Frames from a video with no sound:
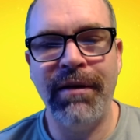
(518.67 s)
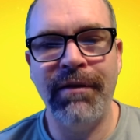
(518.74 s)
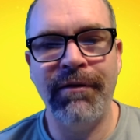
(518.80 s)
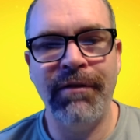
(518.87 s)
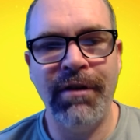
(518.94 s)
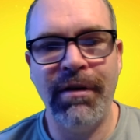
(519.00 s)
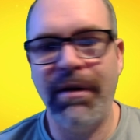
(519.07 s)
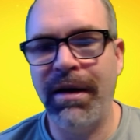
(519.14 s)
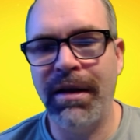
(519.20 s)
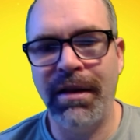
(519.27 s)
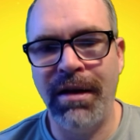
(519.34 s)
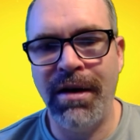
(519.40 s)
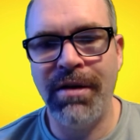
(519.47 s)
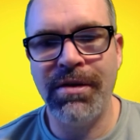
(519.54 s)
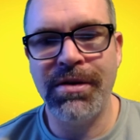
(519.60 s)
very
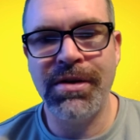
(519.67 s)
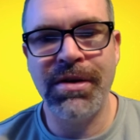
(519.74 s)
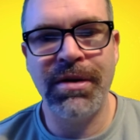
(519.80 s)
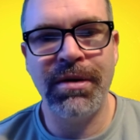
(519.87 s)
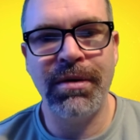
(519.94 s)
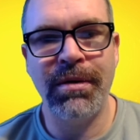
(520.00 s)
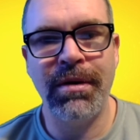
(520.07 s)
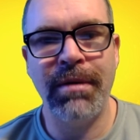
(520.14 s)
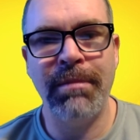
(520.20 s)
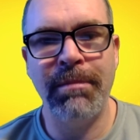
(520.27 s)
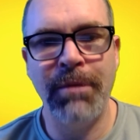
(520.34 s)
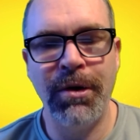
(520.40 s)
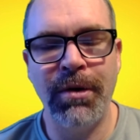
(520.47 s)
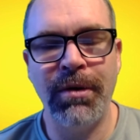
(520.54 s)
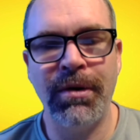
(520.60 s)
large
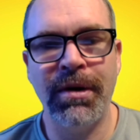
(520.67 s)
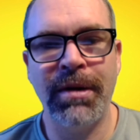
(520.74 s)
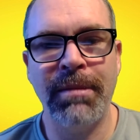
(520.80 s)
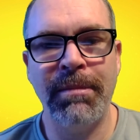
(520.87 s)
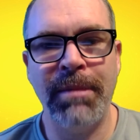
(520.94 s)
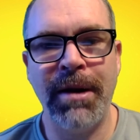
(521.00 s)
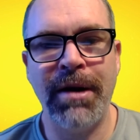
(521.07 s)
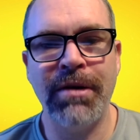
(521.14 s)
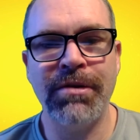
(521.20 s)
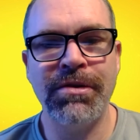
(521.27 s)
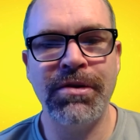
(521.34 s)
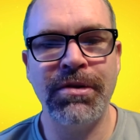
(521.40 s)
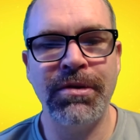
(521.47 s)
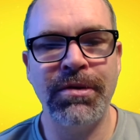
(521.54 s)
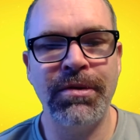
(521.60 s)
moon compared
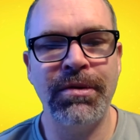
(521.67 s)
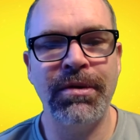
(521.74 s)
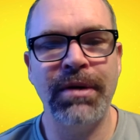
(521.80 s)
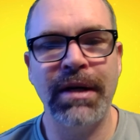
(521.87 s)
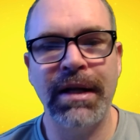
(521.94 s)
to